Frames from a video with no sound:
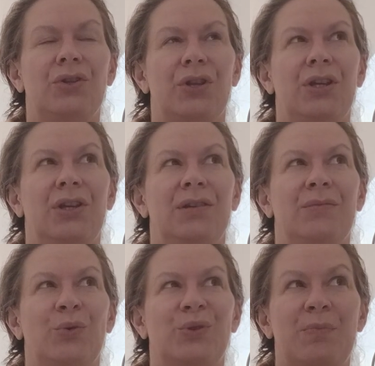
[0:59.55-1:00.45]
the
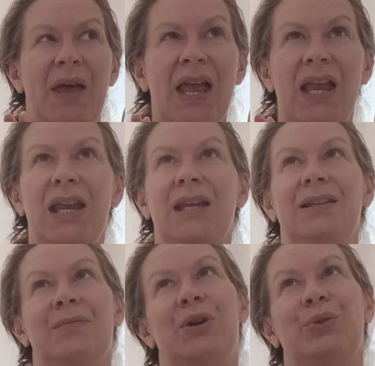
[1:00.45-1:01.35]
most pain,
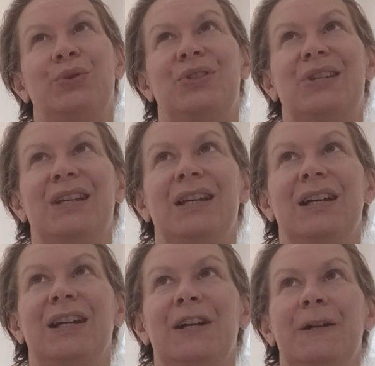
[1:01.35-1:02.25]
the most
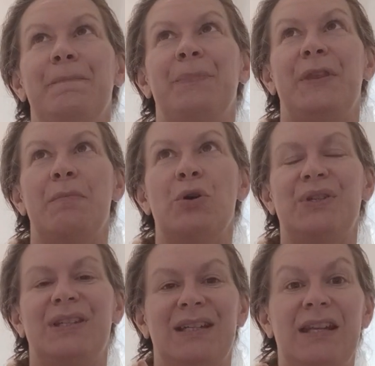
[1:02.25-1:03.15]

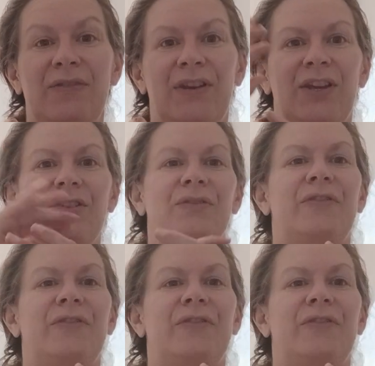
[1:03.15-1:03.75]
significant